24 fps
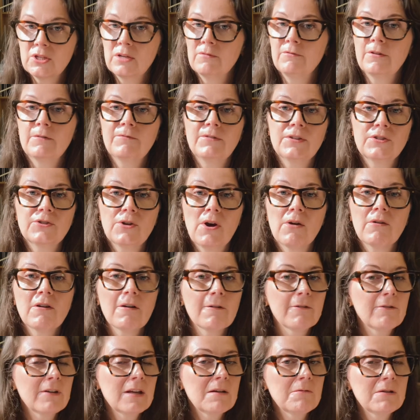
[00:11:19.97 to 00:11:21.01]
for
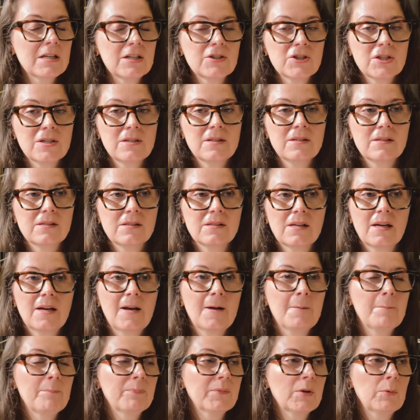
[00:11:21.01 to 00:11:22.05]
photography, which is
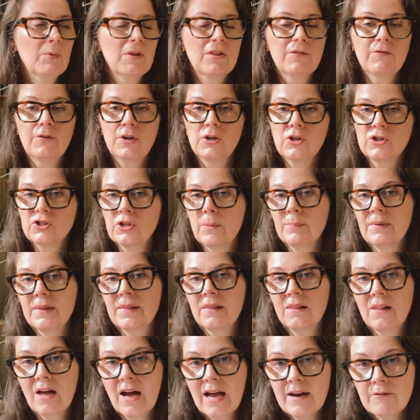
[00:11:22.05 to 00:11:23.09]
with Photoshop
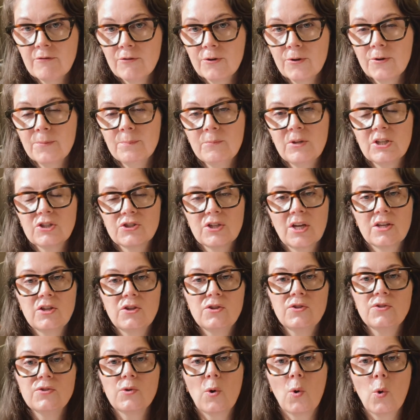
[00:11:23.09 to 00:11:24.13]
and Lightroom, which I
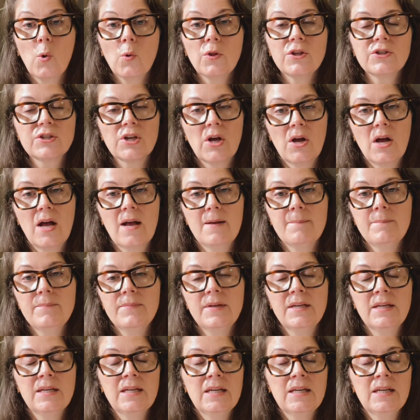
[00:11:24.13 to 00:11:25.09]
use all the time.